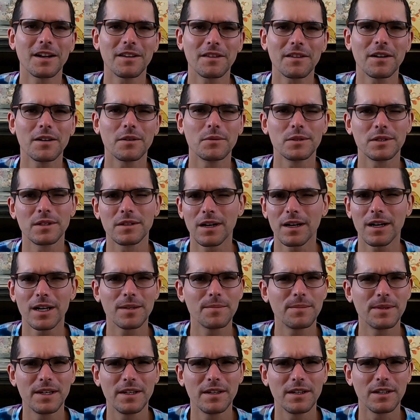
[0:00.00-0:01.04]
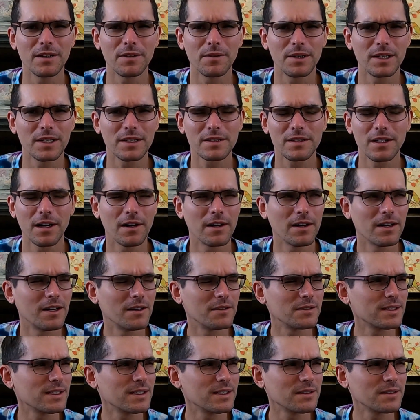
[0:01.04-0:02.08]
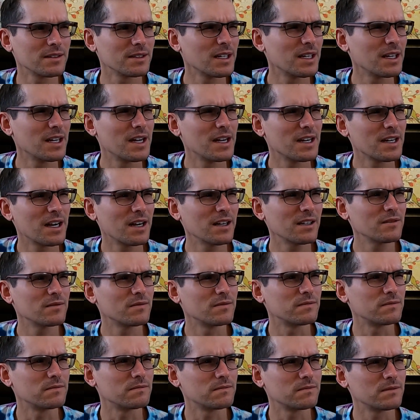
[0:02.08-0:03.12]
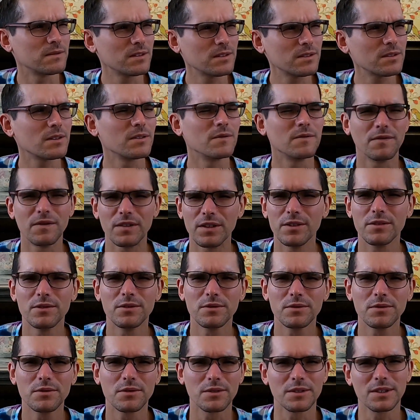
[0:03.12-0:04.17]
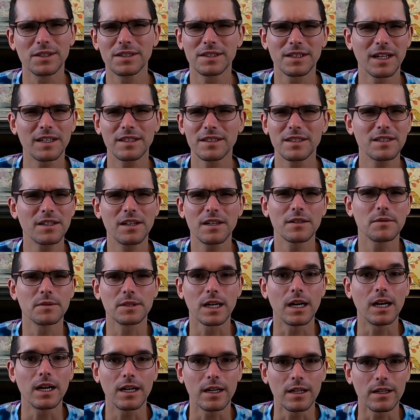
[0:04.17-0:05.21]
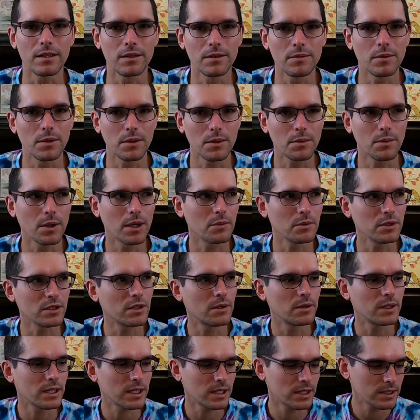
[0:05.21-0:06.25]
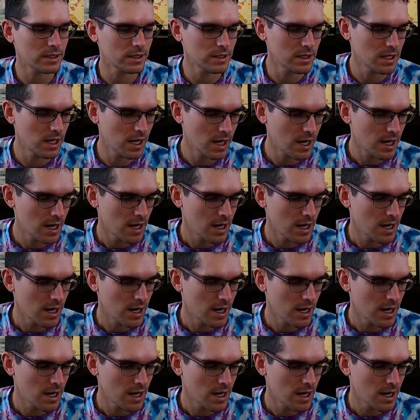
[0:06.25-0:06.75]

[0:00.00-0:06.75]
I thought it was an odd beginning when it started. I was like kind of a little confused, or I just thought it was odd with what was going on.